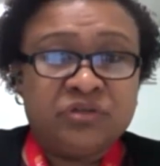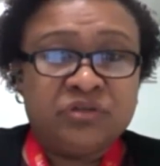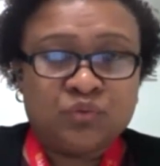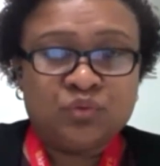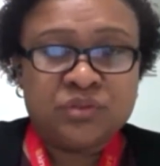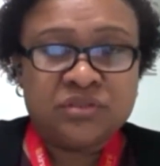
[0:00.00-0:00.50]

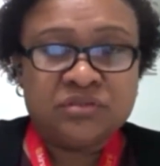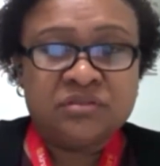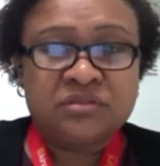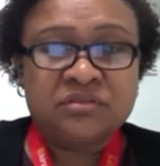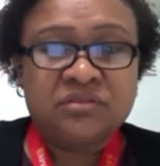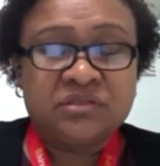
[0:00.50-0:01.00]

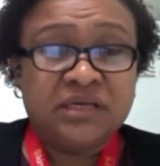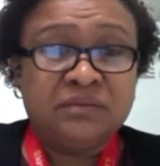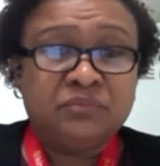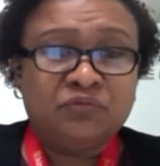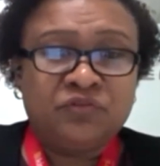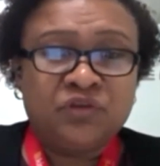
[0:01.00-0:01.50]
resources, to
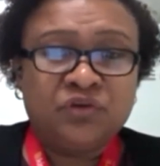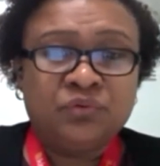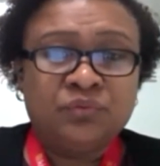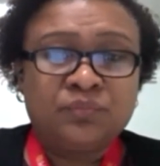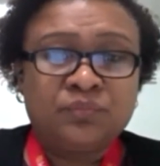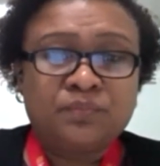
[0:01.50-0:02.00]
name a
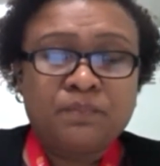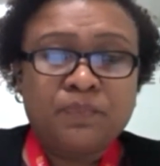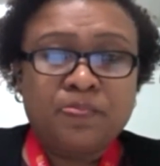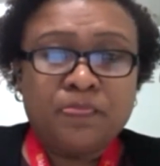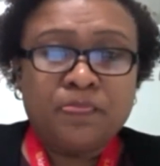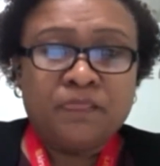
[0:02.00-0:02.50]
few.
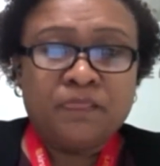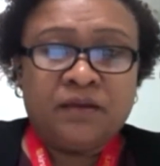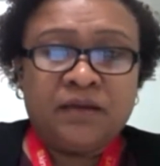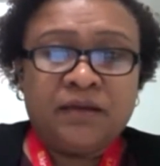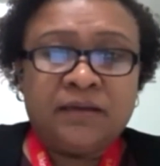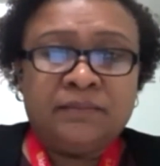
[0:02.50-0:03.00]

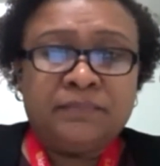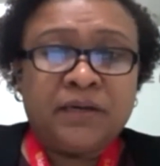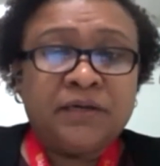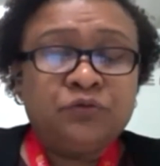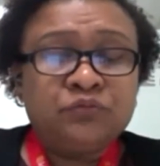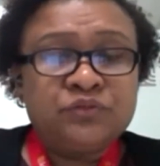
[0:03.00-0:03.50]

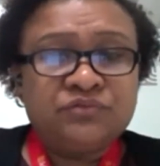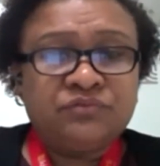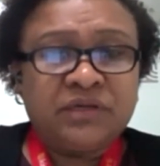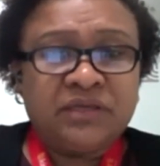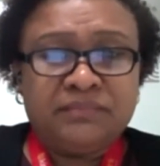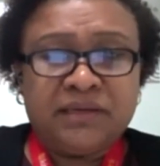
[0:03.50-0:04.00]
I'd also
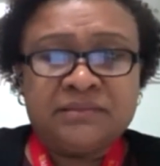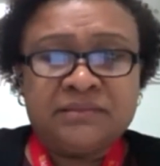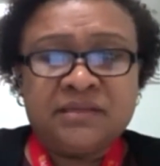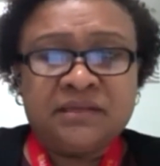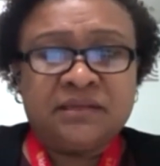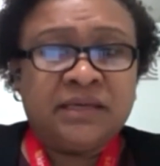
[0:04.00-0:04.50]
recommend
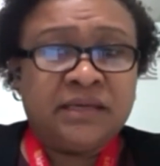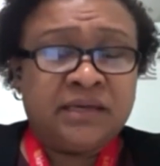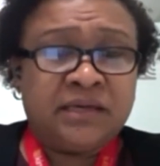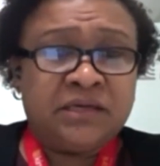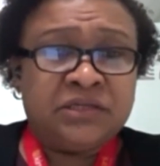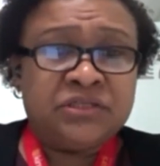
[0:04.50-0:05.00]
that they
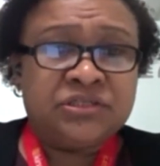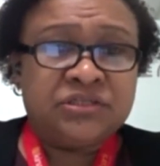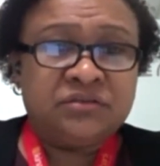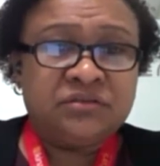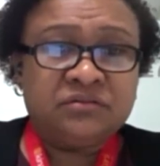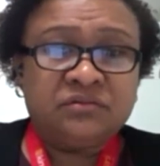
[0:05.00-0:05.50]
engage,
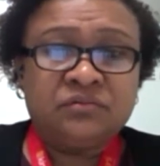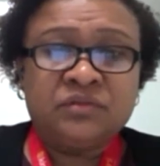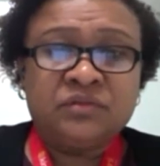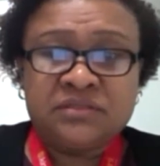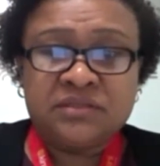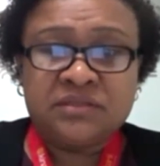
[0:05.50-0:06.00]
or
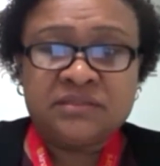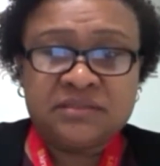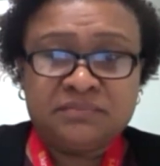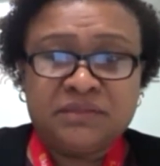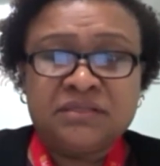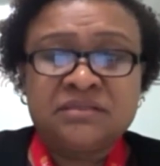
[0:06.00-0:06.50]
these
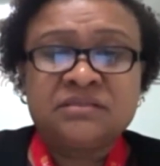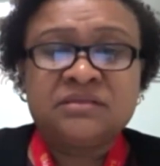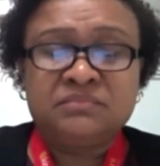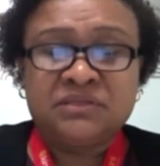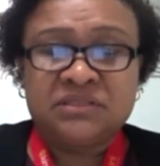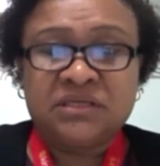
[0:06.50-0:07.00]
SMEs in
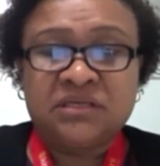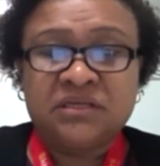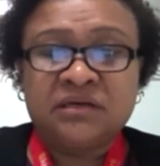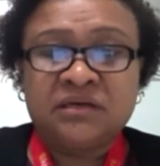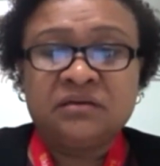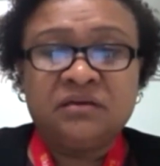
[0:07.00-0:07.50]

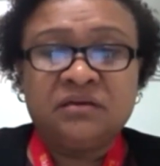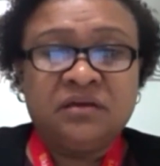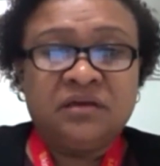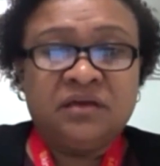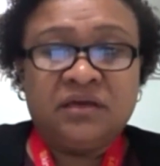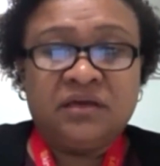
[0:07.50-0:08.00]
particular,
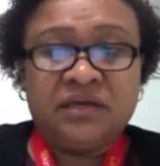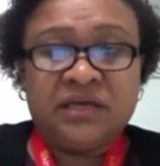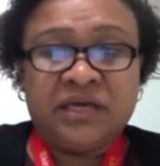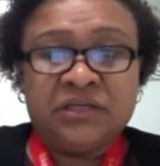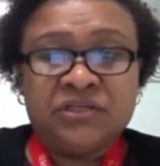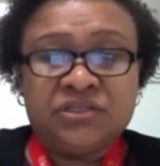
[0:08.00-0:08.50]

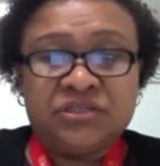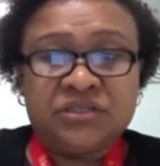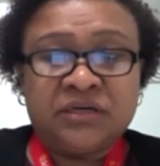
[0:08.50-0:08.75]
engage